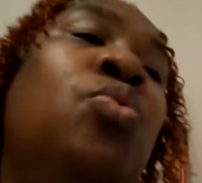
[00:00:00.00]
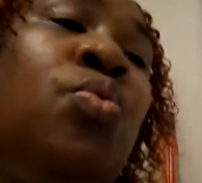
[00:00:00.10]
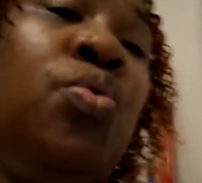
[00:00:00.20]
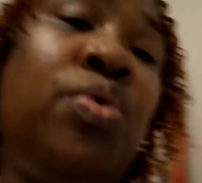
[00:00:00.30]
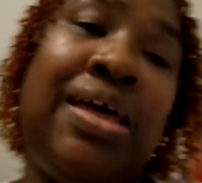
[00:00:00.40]

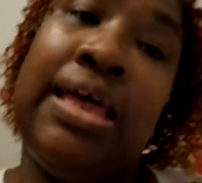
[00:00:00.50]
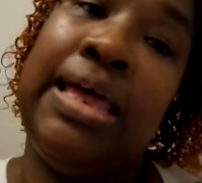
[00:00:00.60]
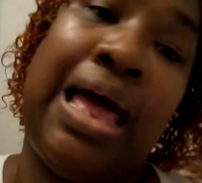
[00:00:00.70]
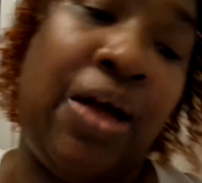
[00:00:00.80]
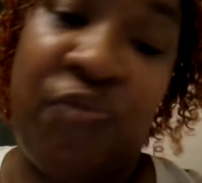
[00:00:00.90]
Ooh,
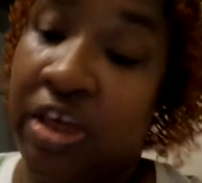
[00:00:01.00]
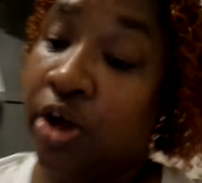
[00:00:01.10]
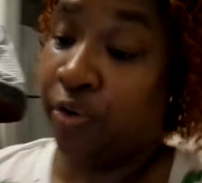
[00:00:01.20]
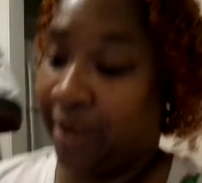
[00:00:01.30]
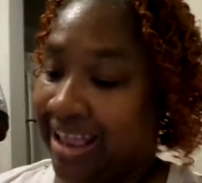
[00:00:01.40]
I feel
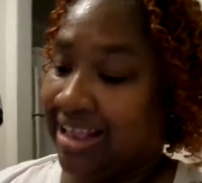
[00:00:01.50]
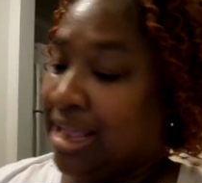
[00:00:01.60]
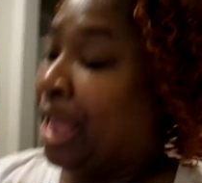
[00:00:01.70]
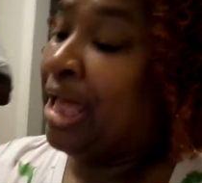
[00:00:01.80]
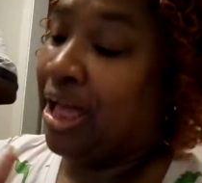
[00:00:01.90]
great.
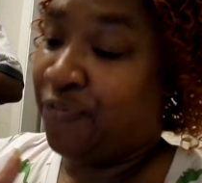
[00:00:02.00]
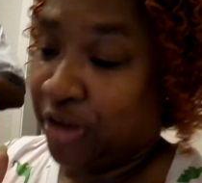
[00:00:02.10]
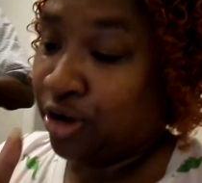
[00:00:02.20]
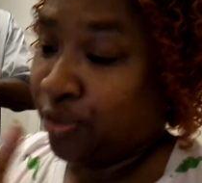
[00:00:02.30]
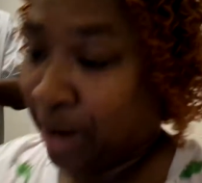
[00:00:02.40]
I
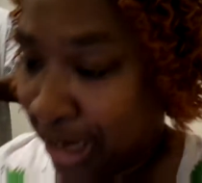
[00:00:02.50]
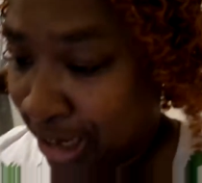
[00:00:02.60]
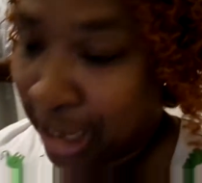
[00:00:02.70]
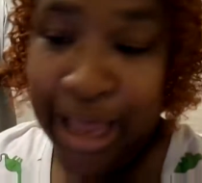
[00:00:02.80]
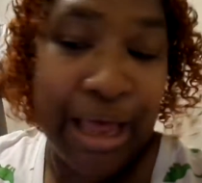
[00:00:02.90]
feel great.
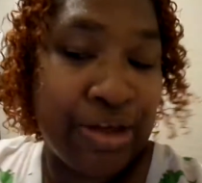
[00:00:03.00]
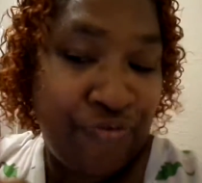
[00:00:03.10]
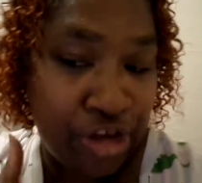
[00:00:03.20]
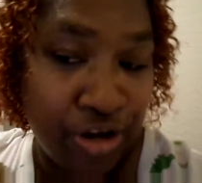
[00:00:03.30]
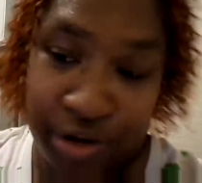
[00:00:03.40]
I
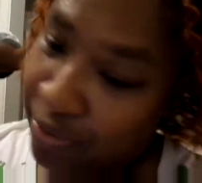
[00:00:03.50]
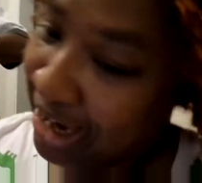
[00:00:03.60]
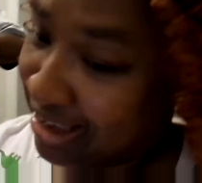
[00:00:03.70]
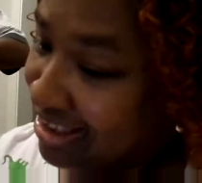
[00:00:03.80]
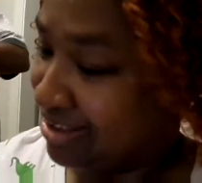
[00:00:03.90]
feel great.